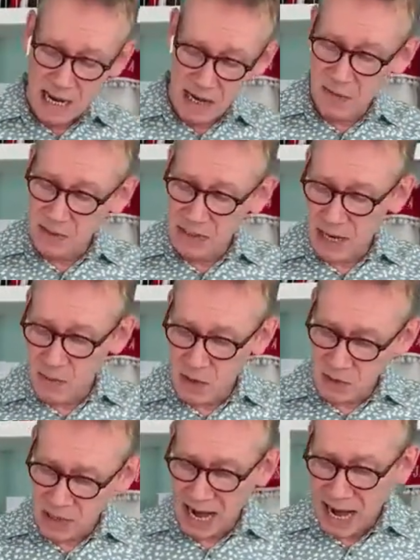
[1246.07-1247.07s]
in the
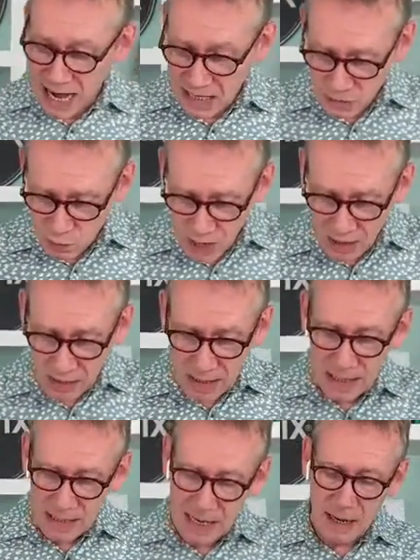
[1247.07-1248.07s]
demos as well.
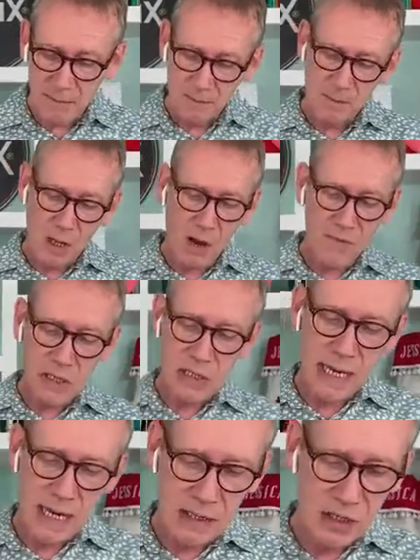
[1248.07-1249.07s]
Now,
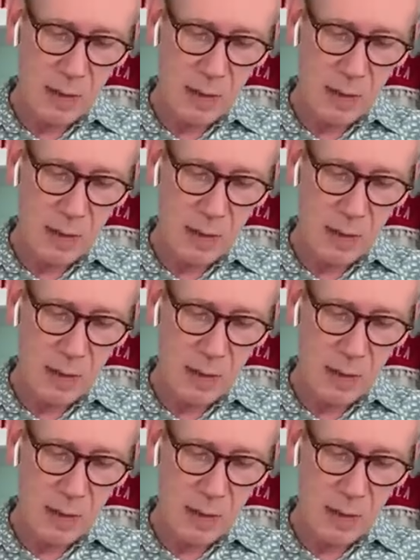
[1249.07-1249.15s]
obviously,